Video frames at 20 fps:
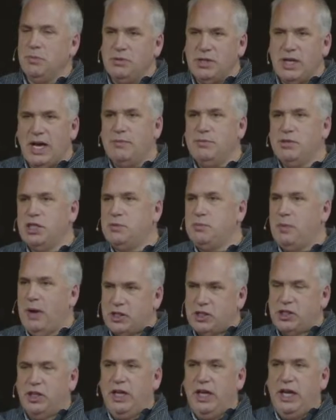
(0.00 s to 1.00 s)
Sometimes,
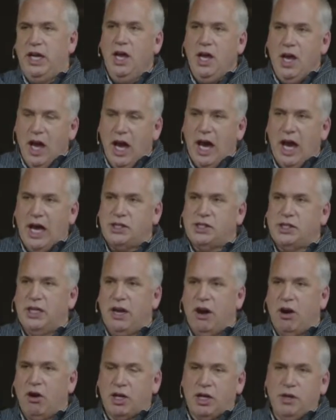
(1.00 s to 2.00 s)
especially us
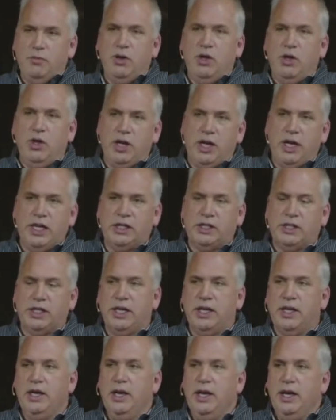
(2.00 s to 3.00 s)
in our
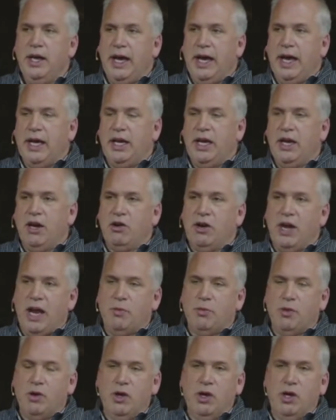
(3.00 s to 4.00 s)
communities and, and in our
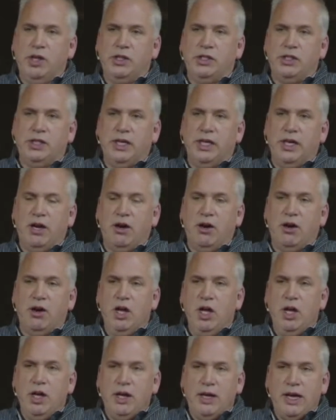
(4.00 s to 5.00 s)
neighborhoods and in
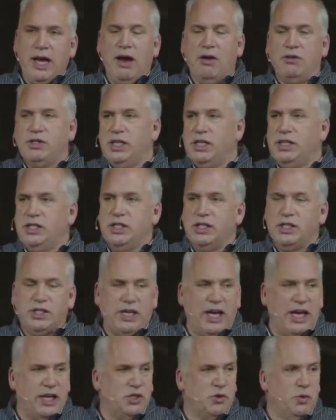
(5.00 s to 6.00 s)
our counties and
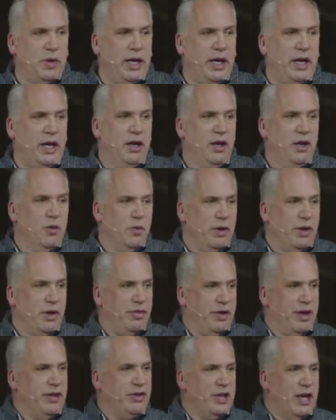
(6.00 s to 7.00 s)
states, we,
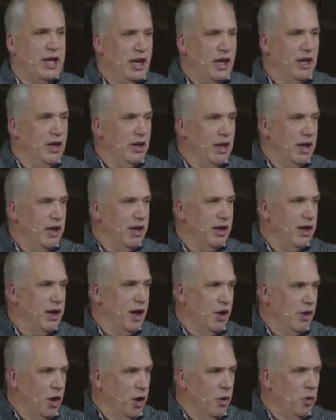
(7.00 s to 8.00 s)
we think that
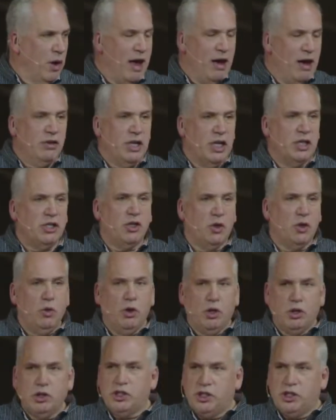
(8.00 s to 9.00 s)
around us the
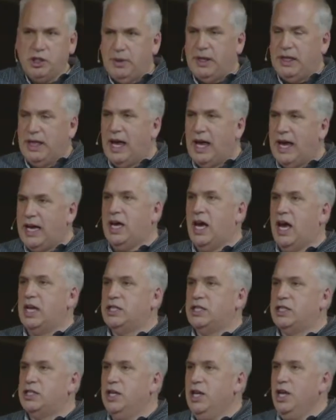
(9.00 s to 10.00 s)
world should be like
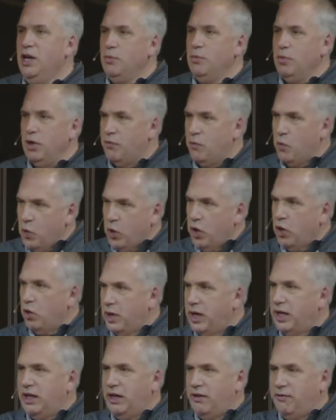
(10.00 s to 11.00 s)
us. But if
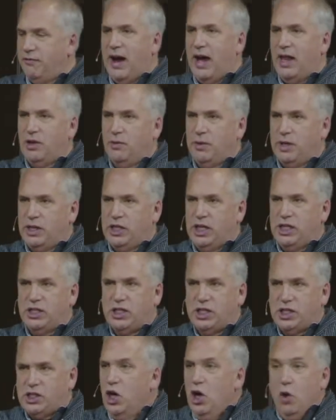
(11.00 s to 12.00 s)
we're really following
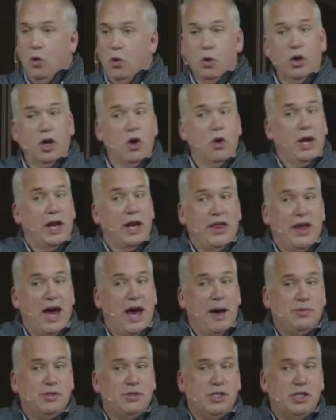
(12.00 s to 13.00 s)
Jesus, we're going in
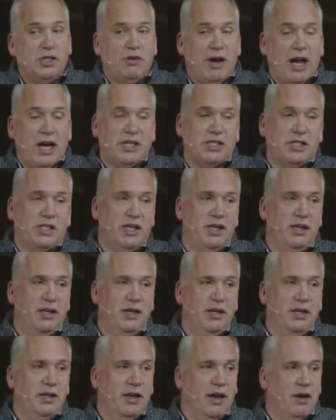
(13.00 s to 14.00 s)
the opposite direction